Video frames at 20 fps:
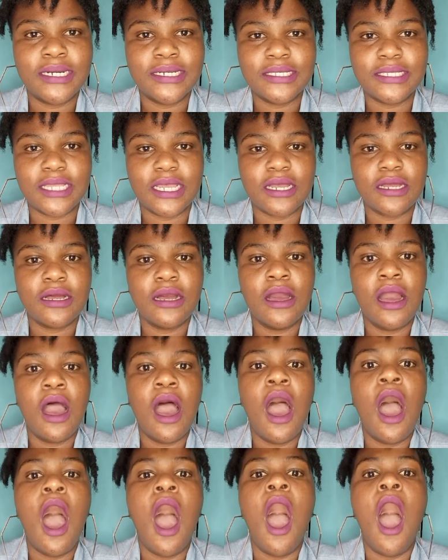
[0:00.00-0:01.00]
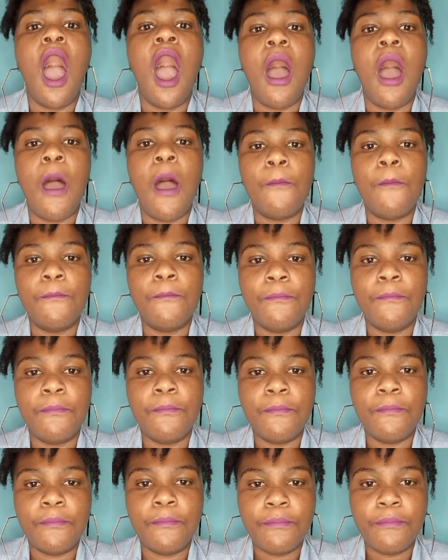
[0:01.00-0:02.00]
It's like,
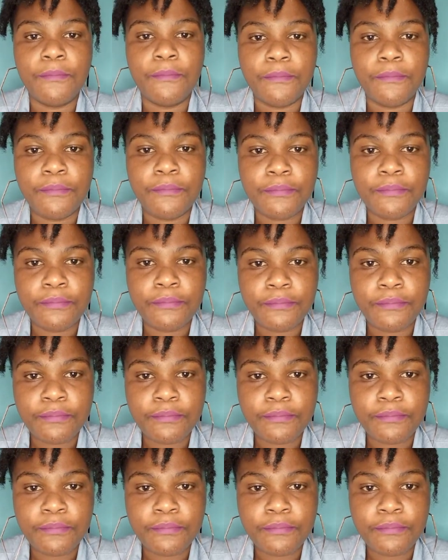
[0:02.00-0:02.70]
um.